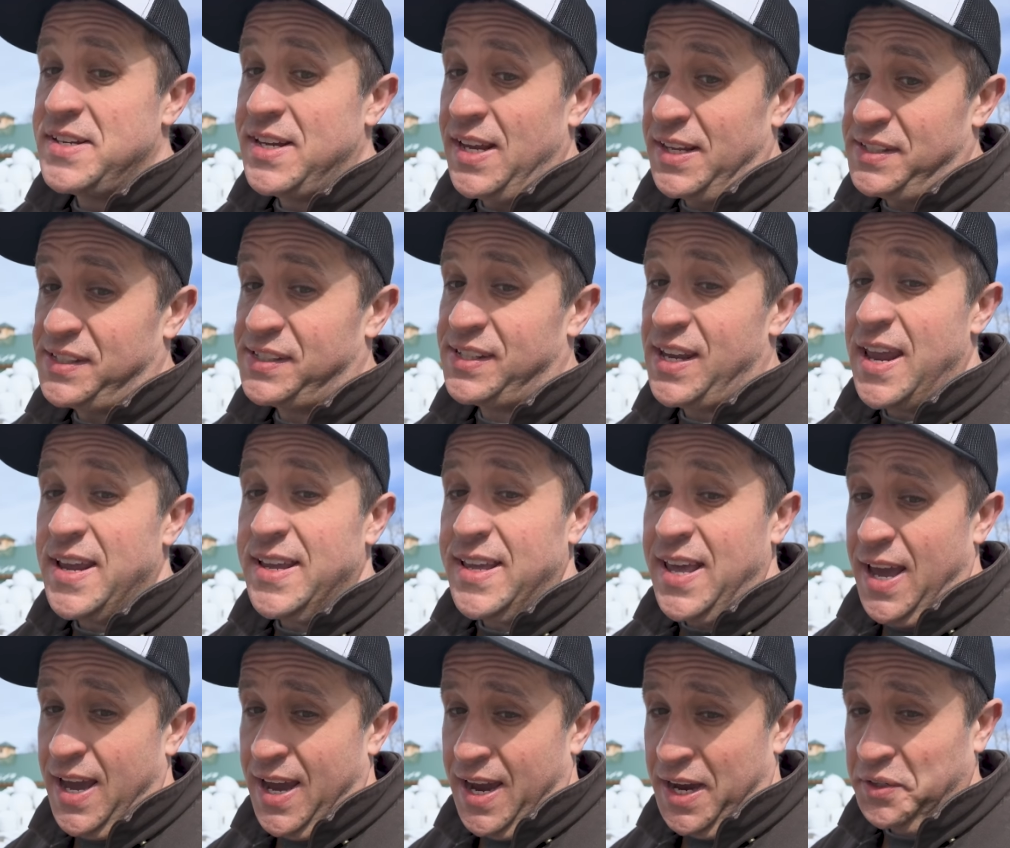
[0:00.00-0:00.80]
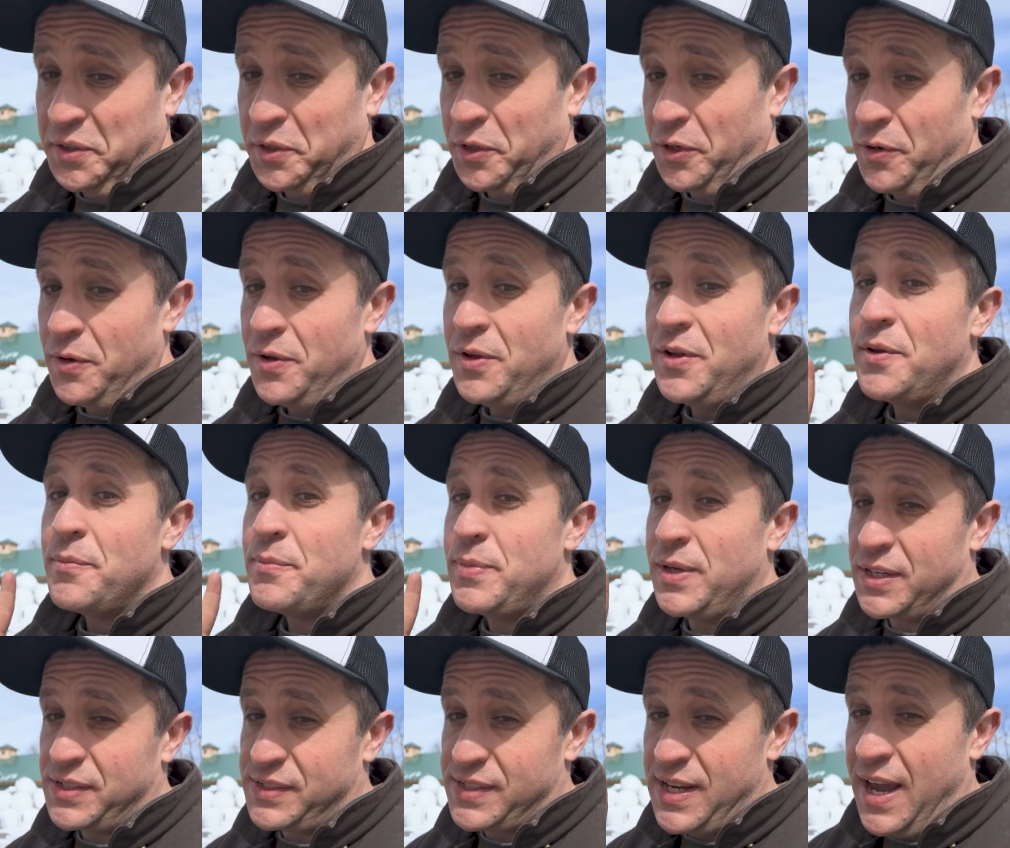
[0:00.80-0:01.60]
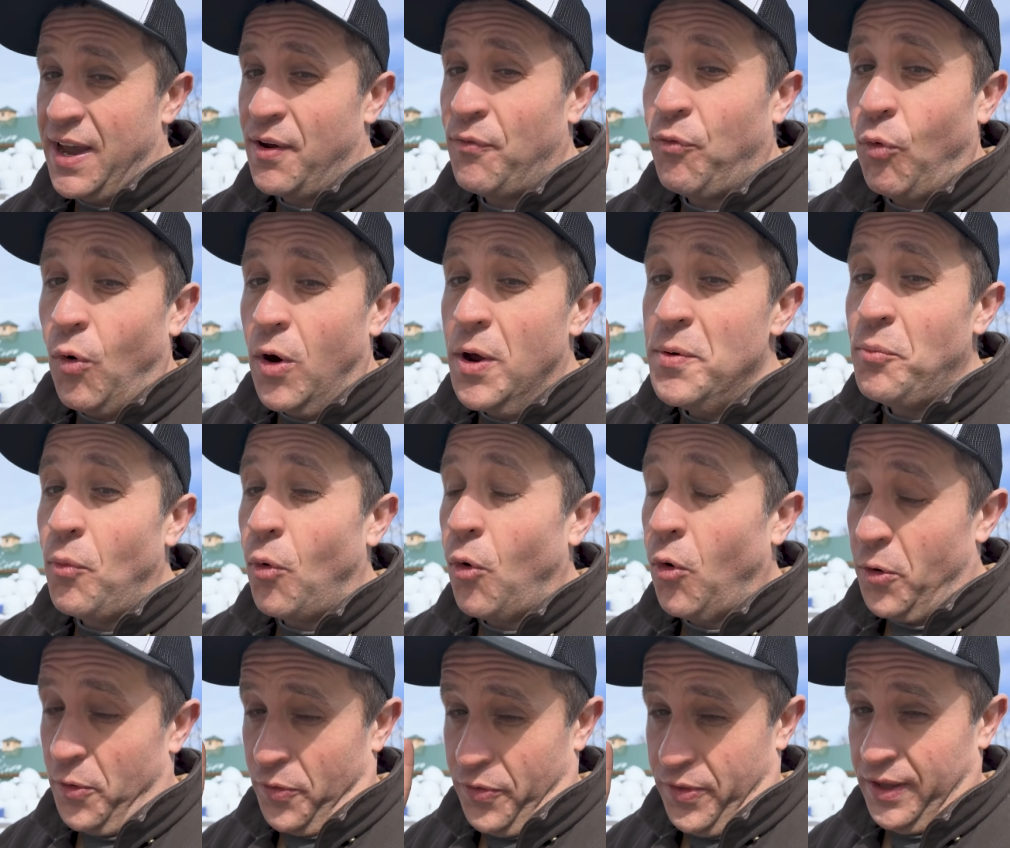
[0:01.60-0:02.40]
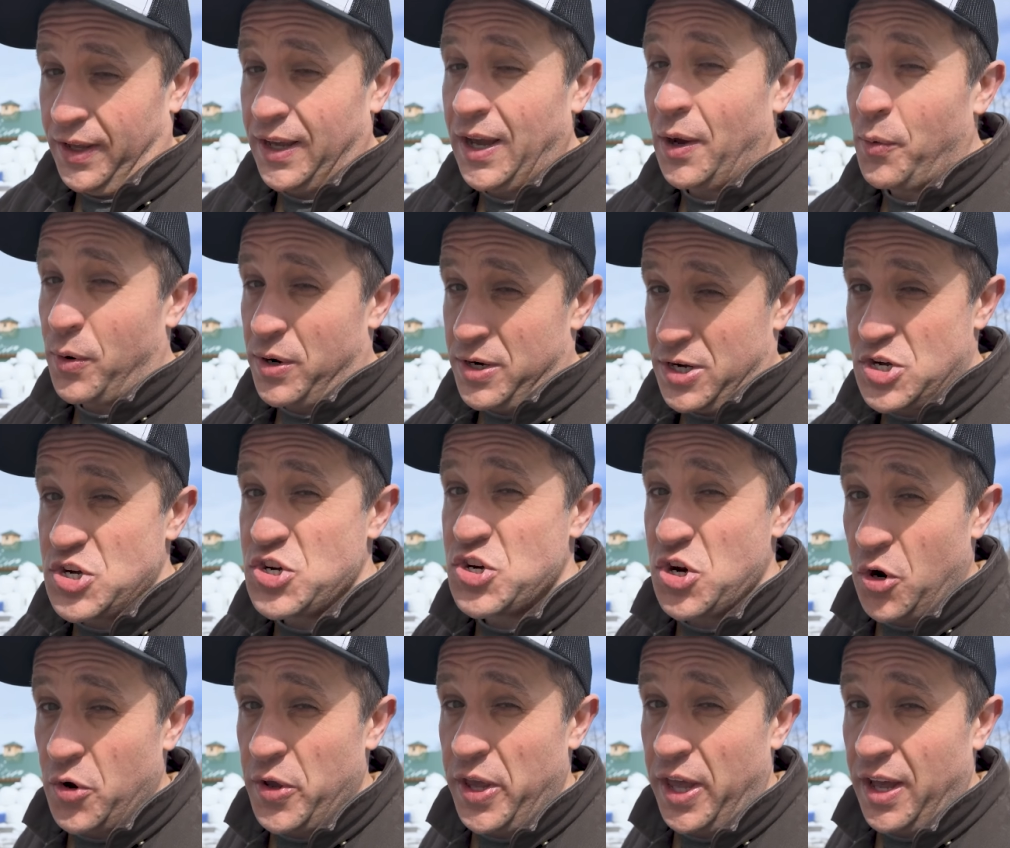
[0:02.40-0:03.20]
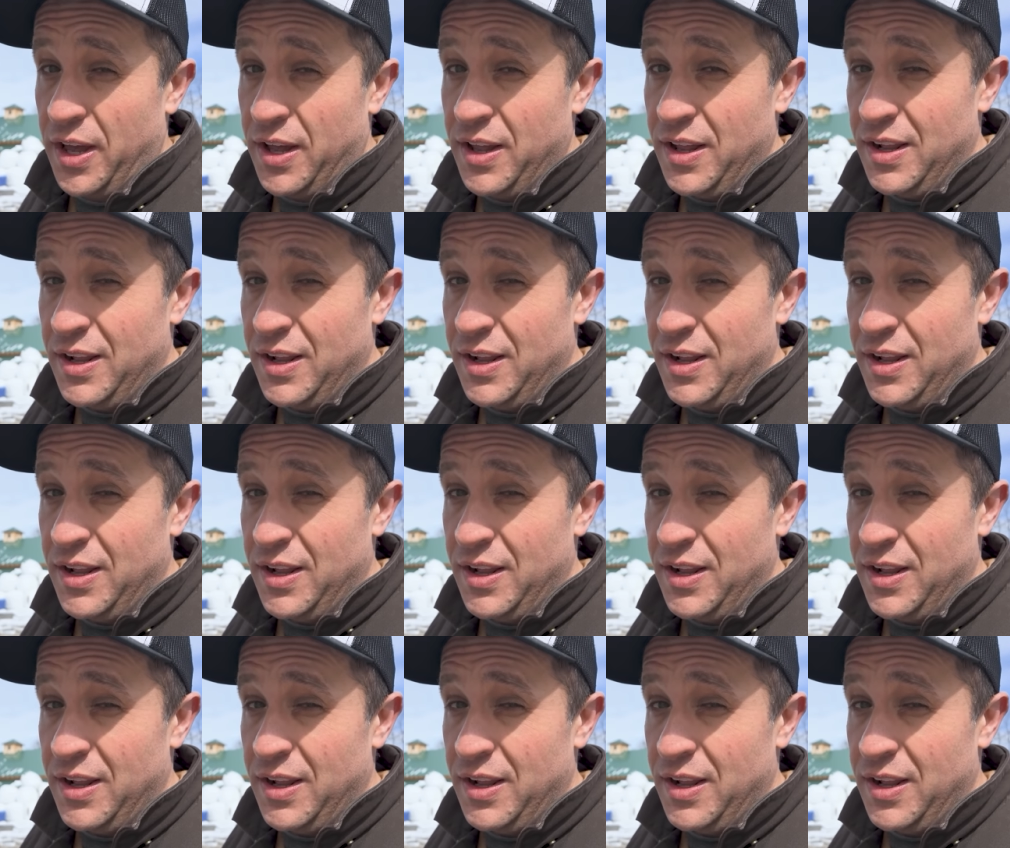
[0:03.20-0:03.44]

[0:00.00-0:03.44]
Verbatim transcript: I did say cattle because I have one more thing I want to show you.